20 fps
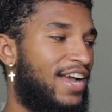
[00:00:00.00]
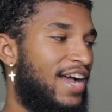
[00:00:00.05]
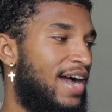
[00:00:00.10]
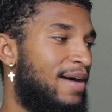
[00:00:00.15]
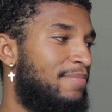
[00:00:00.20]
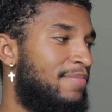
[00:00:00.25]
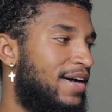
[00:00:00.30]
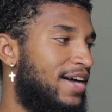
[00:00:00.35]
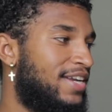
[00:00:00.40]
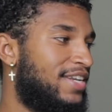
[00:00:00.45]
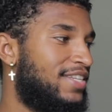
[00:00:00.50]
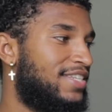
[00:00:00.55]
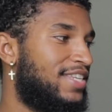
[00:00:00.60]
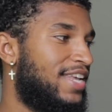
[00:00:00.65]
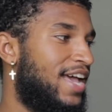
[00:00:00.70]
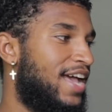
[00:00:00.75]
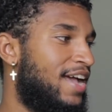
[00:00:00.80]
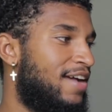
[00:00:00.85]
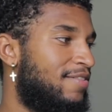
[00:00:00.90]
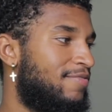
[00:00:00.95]
I bought this
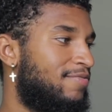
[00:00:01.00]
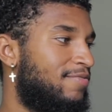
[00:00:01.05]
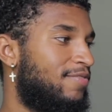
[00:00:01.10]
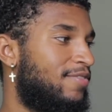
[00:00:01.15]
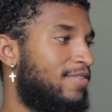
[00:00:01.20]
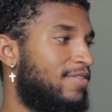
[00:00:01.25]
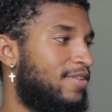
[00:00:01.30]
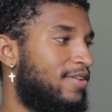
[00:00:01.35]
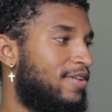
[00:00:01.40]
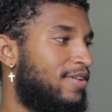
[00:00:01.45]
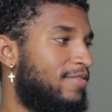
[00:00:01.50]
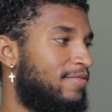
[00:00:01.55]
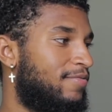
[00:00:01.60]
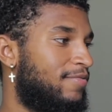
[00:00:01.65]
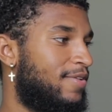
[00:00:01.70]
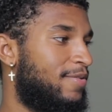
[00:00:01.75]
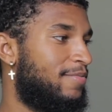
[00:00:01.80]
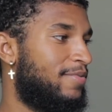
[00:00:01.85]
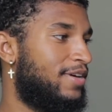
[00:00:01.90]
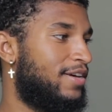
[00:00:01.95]
ad from
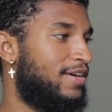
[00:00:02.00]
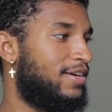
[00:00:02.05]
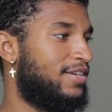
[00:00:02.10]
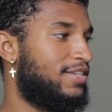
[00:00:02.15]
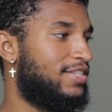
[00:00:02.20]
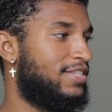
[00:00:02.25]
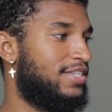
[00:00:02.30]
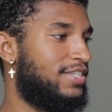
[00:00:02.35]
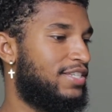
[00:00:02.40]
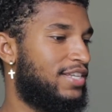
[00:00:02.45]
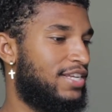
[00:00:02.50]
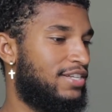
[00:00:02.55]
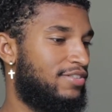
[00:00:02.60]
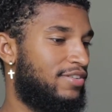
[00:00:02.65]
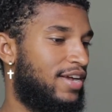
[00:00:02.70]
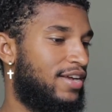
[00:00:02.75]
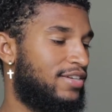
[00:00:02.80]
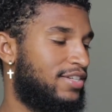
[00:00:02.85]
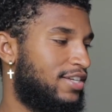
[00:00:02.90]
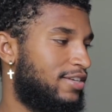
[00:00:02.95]
CJ
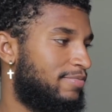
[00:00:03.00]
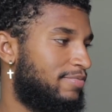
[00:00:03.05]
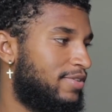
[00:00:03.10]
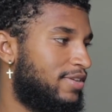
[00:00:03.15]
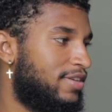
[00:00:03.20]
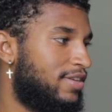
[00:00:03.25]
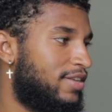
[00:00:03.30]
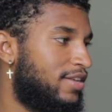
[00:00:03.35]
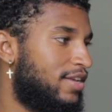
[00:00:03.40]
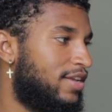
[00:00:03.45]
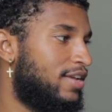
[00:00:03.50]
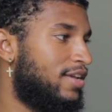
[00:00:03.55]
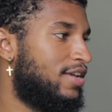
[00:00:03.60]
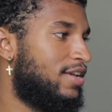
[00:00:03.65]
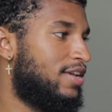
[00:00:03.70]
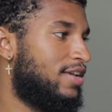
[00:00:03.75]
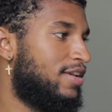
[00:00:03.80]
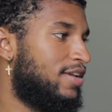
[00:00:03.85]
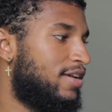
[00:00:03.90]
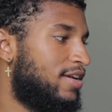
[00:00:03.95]
Dropshipping
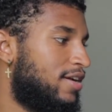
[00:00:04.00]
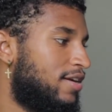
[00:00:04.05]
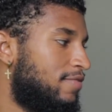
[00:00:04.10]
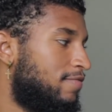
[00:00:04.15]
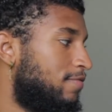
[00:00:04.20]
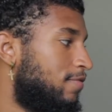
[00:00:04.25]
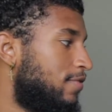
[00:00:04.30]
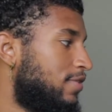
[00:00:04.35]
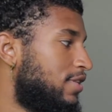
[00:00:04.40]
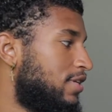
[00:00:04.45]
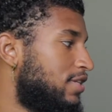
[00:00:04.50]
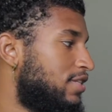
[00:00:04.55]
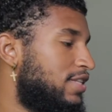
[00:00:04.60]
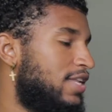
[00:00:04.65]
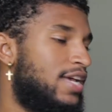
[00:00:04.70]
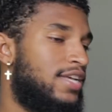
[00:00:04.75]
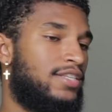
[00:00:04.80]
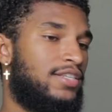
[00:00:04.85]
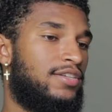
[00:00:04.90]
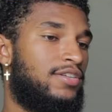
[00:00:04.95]
for this
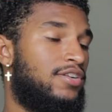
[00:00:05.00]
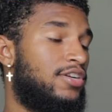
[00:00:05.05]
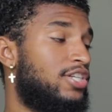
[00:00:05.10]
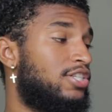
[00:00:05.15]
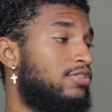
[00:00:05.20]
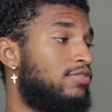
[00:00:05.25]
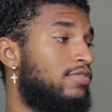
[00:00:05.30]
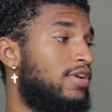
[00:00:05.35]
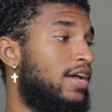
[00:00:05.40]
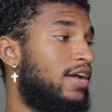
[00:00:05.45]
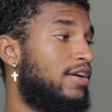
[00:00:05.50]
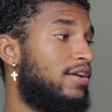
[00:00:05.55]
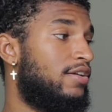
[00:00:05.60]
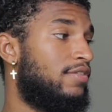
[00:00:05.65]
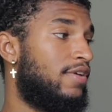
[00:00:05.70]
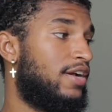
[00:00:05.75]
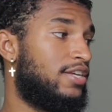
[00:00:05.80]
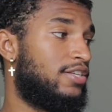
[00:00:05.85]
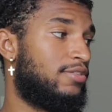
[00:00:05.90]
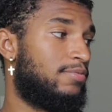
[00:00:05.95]
crystal hair
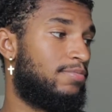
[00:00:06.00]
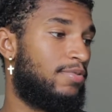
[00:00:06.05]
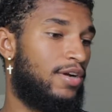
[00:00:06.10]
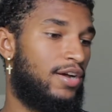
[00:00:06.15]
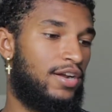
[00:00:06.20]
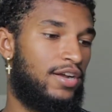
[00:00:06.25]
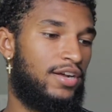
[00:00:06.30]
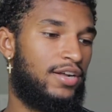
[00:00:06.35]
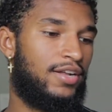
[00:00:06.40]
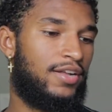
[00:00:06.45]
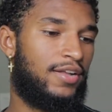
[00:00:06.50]
eraser product.